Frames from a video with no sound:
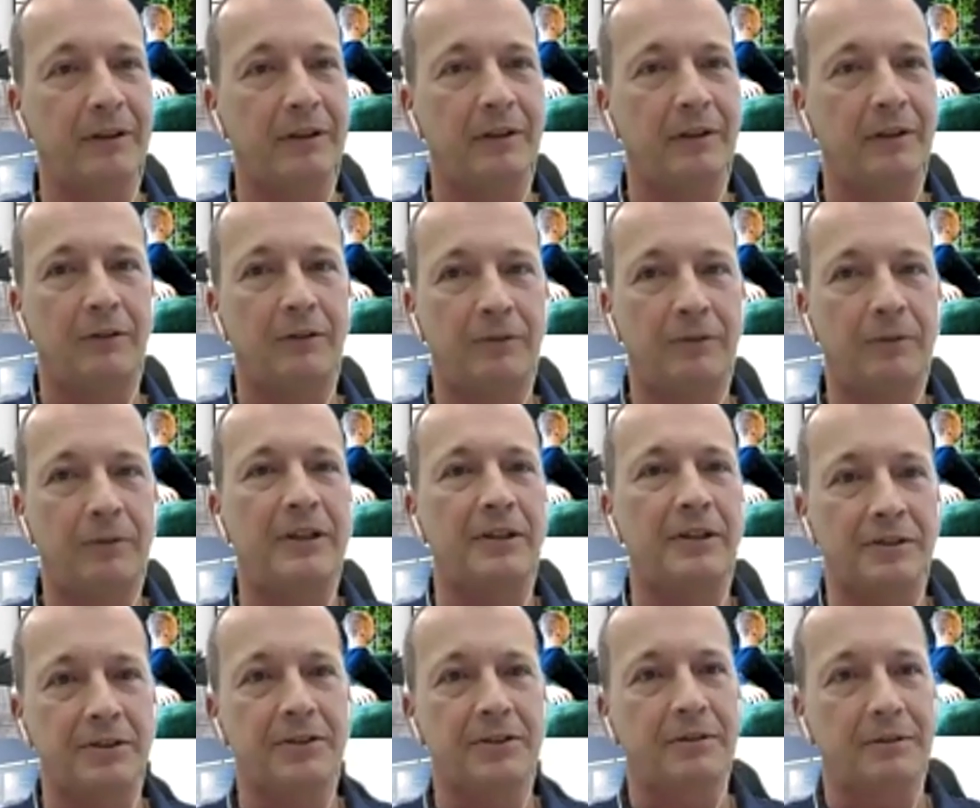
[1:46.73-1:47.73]
to
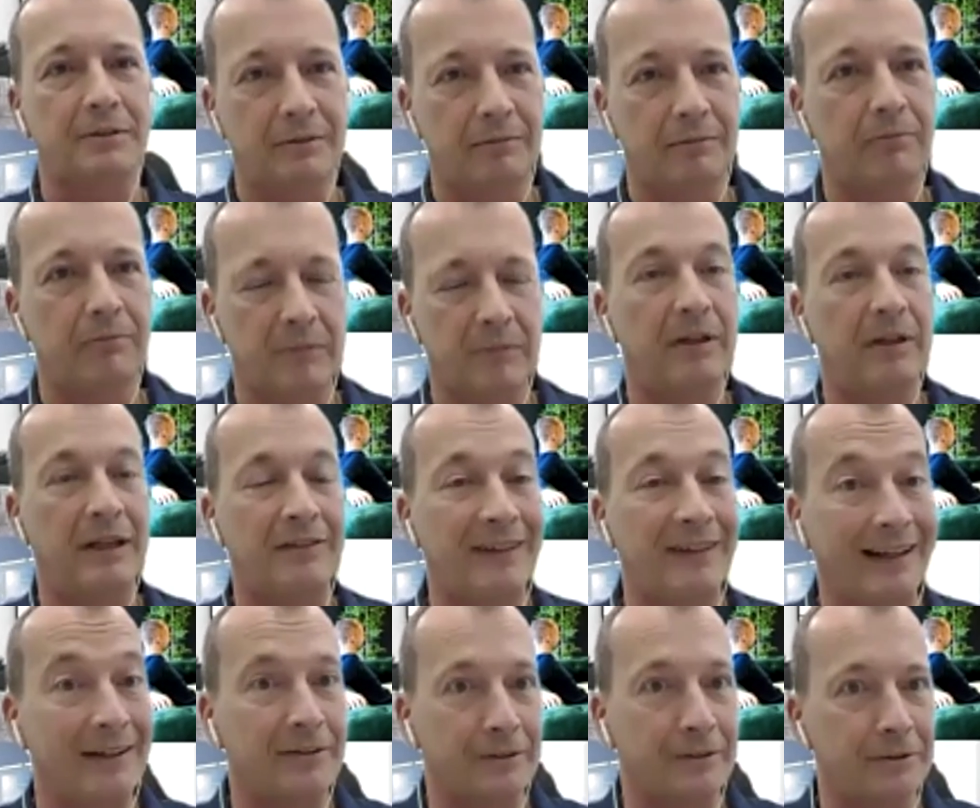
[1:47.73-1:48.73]
this
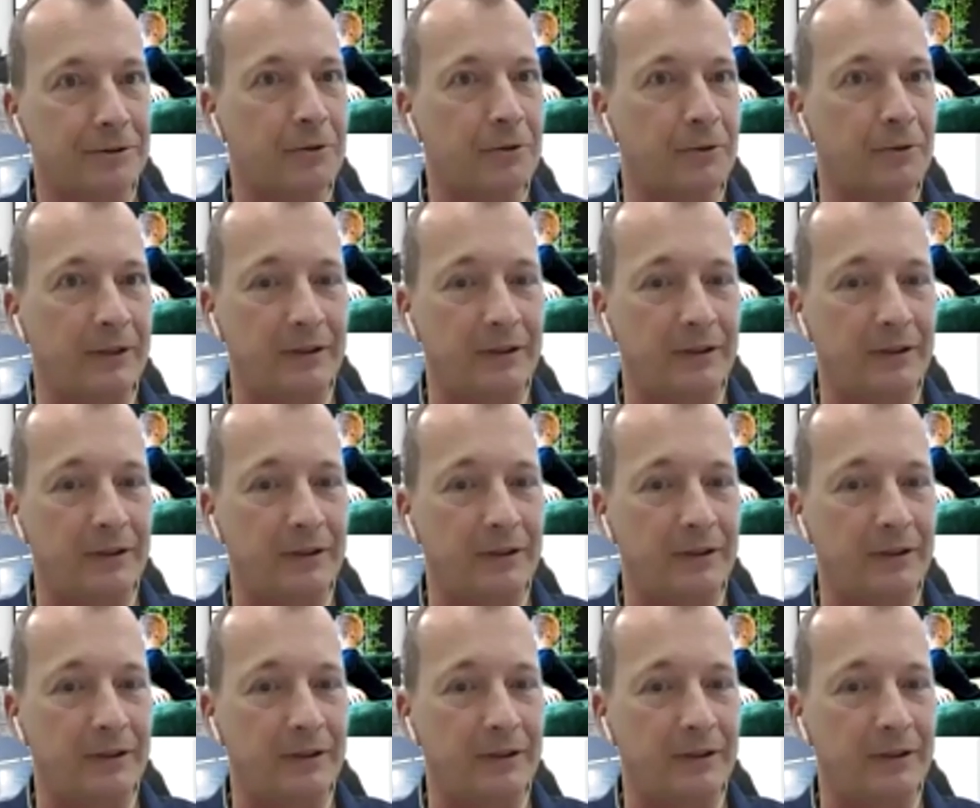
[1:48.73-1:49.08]
intelligent screen.